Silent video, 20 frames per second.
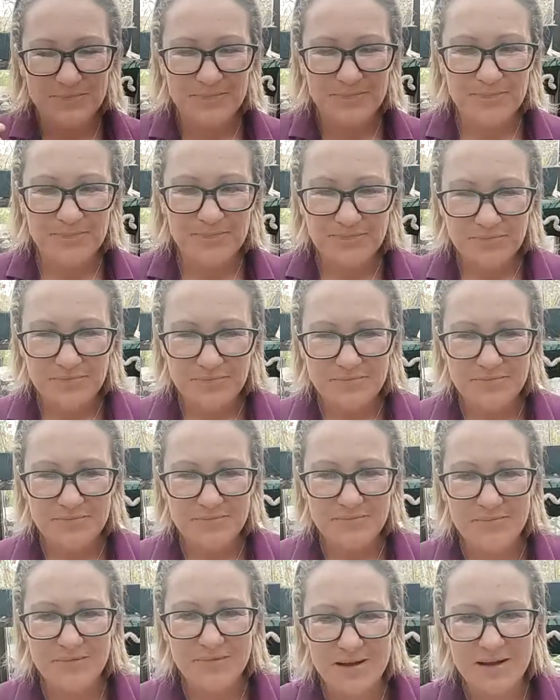Hopefully.
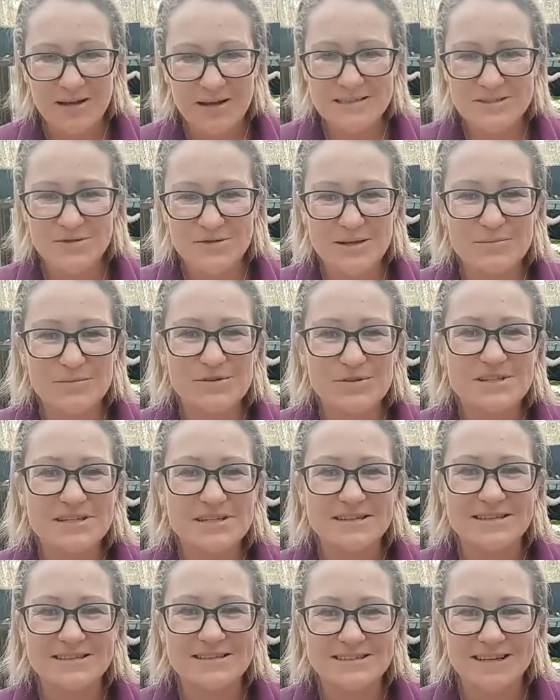It's only
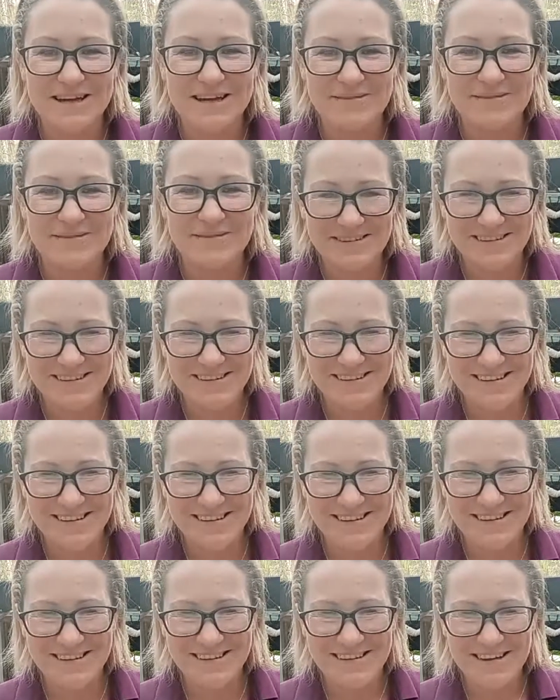music this time.
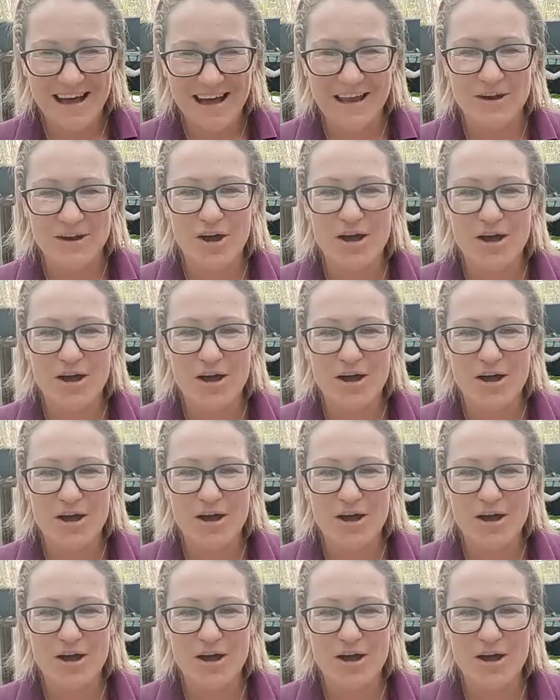And now I'm thinking,